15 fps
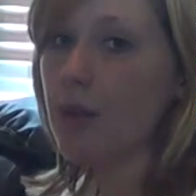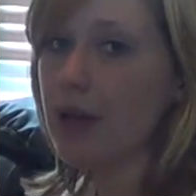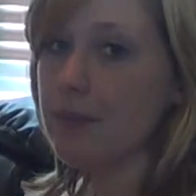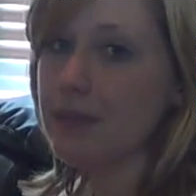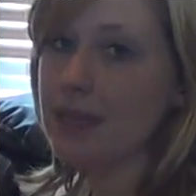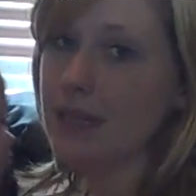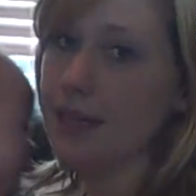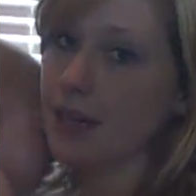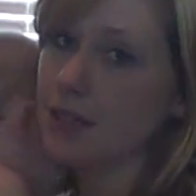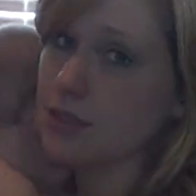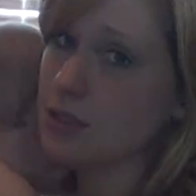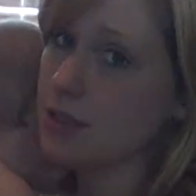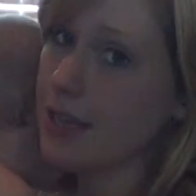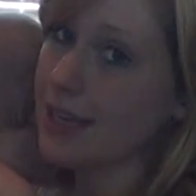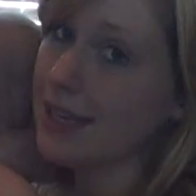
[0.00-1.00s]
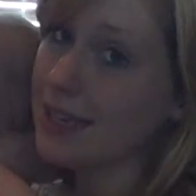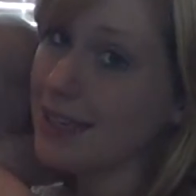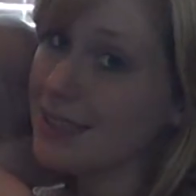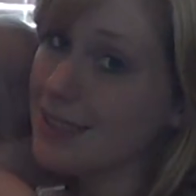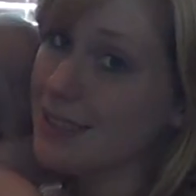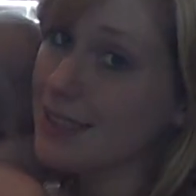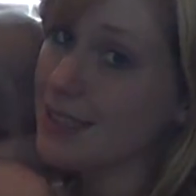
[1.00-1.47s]
way up to here so they can
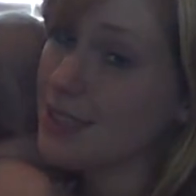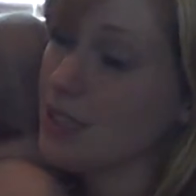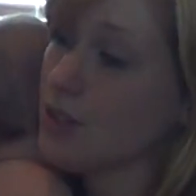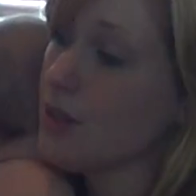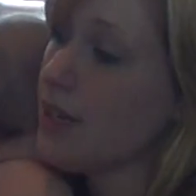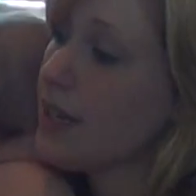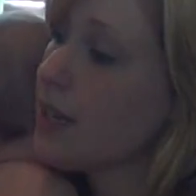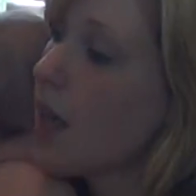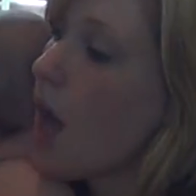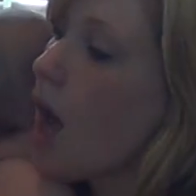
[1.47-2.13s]
easily do it.